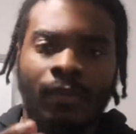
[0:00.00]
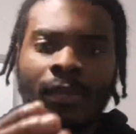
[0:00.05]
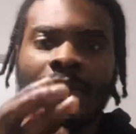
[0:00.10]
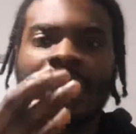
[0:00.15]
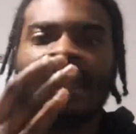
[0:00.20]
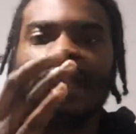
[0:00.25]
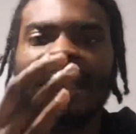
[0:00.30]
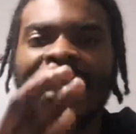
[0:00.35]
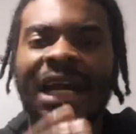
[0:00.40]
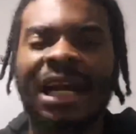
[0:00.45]

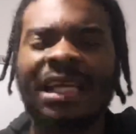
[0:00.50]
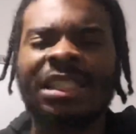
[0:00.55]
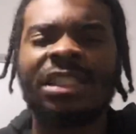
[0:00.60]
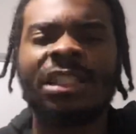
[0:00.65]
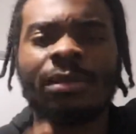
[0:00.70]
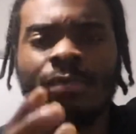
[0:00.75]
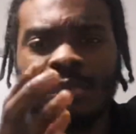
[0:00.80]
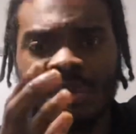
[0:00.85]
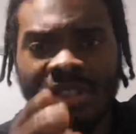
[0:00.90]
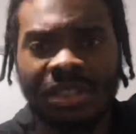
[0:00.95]

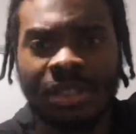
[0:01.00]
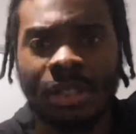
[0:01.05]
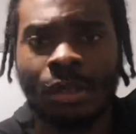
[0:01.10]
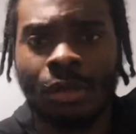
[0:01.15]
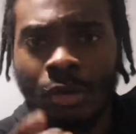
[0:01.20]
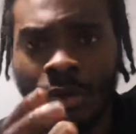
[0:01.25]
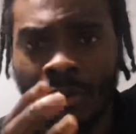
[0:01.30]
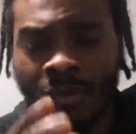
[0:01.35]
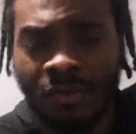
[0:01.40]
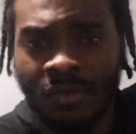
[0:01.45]
90%
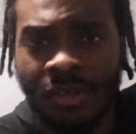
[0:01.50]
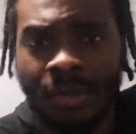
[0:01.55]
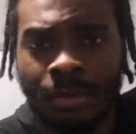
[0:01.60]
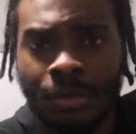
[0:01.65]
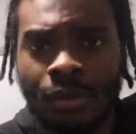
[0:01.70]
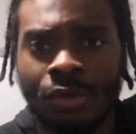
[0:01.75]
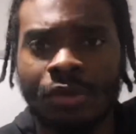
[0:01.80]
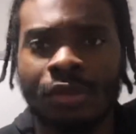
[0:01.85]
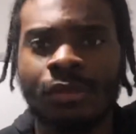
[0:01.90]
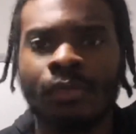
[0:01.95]
of
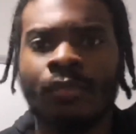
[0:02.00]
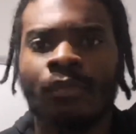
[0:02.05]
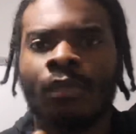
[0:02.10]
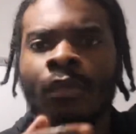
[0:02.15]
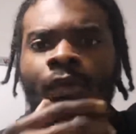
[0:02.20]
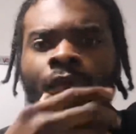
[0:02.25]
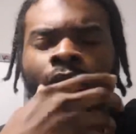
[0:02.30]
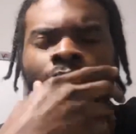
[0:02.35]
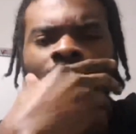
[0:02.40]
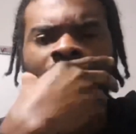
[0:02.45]
females
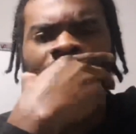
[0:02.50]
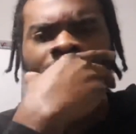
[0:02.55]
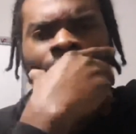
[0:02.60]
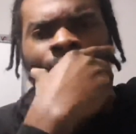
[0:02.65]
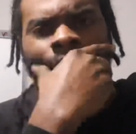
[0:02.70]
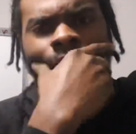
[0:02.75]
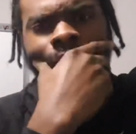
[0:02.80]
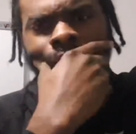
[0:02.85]
will say,